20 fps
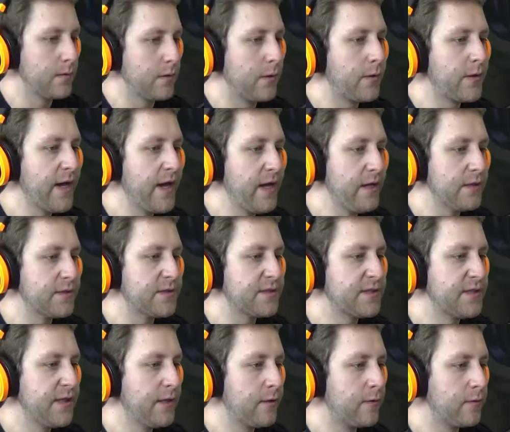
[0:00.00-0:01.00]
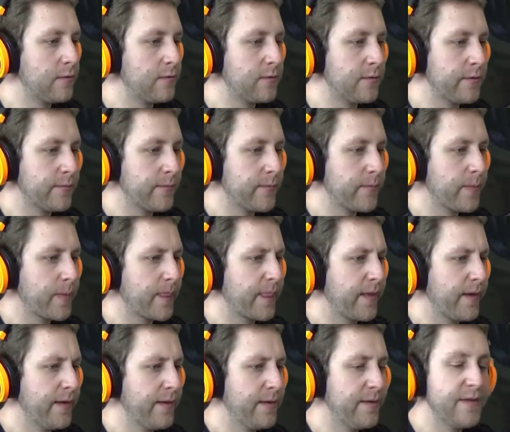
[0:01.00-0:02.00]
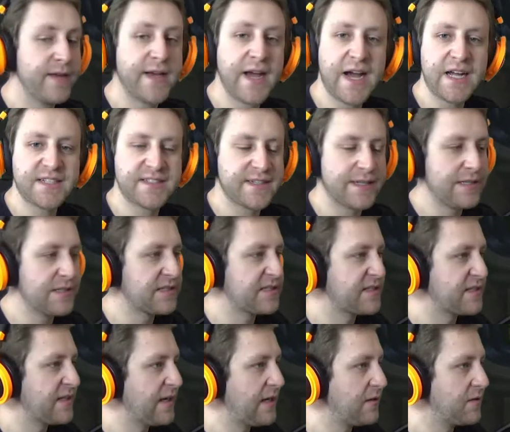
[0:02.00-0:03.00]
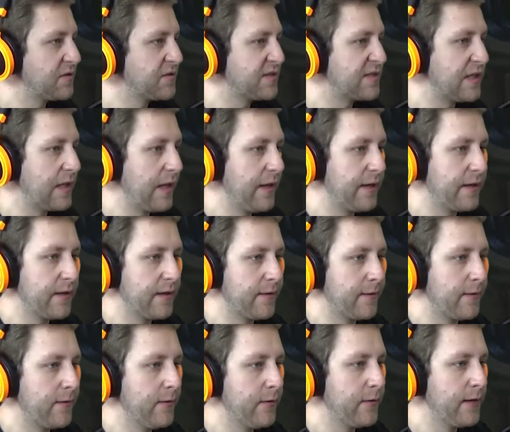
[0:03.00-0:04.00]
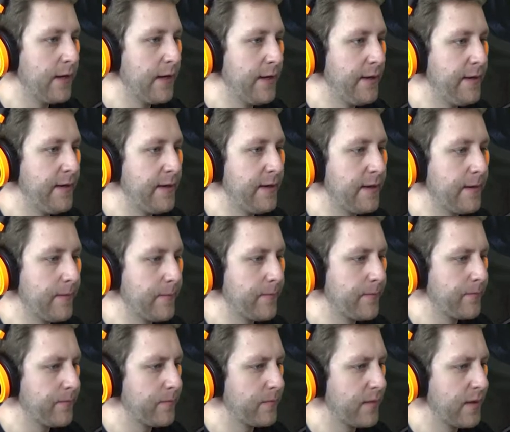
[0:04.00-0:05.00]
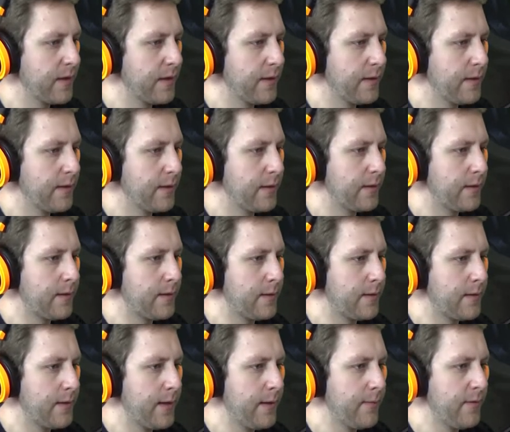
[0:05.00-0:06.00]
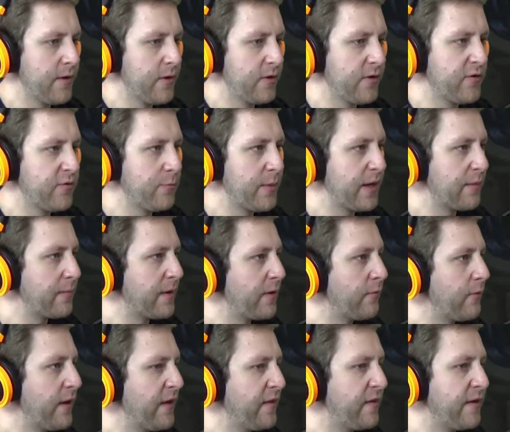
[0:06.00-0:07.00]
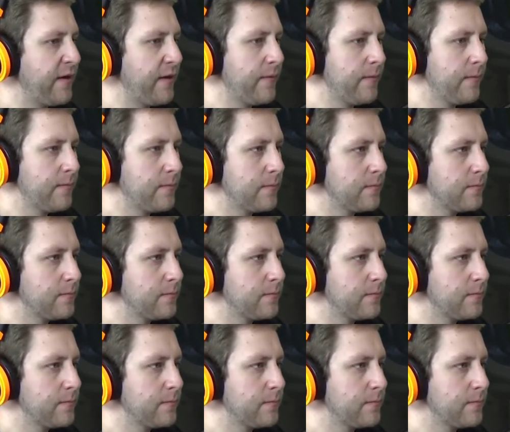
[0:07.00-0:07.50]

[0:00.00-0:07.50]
Okay, so the castle sounds like a good idea. Uh, I'm going to make my way there.